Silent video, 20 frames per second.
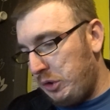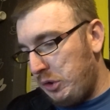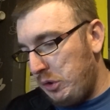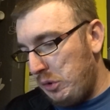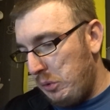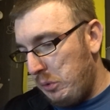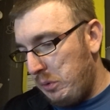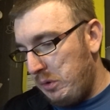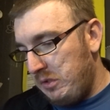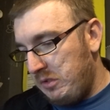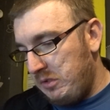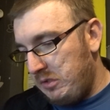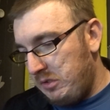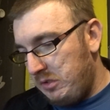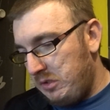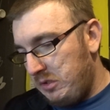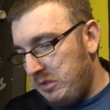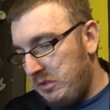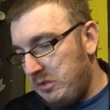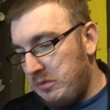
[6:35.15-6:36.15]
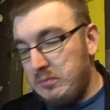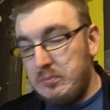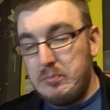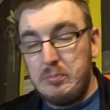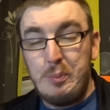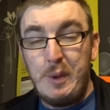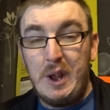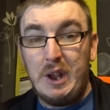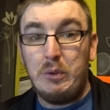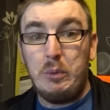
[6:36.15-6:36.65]
to
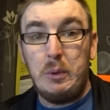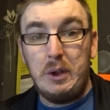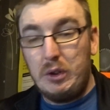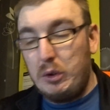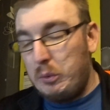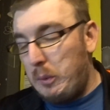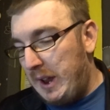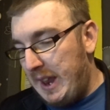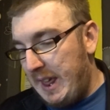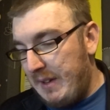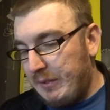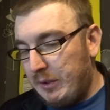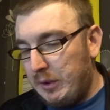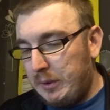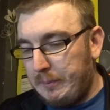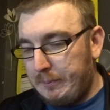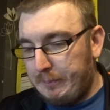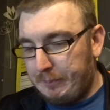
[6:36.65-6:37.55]
next week or whatever.